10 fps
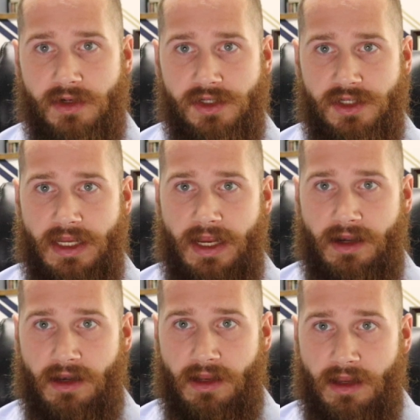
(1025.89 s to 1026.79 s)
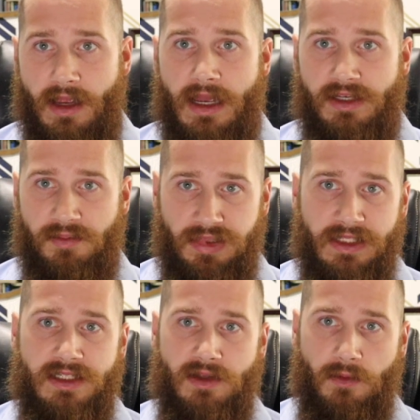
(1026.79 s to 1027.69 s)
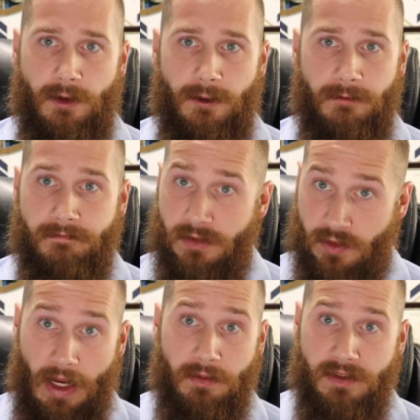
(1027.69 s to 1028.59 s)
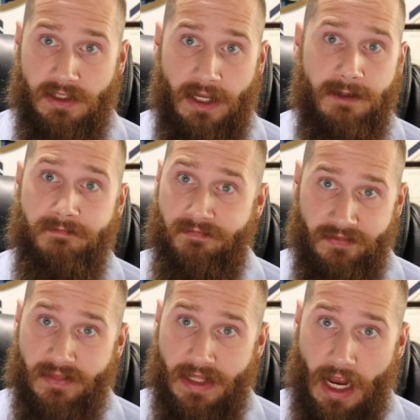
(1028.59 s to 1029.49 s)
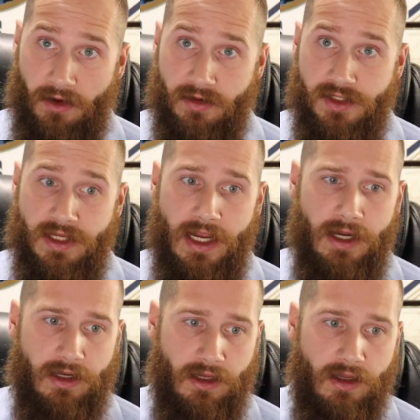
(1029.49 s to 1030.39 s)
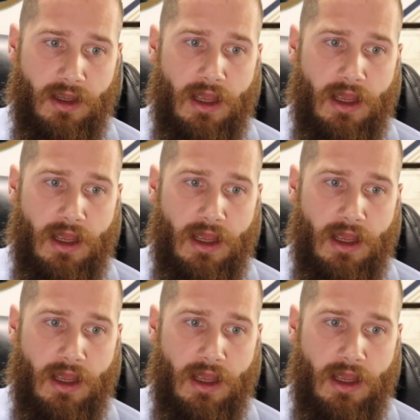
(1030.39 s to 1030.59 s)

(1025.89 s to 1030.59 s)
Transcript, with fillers: Christianity to please the world. So I would say, not Christianity.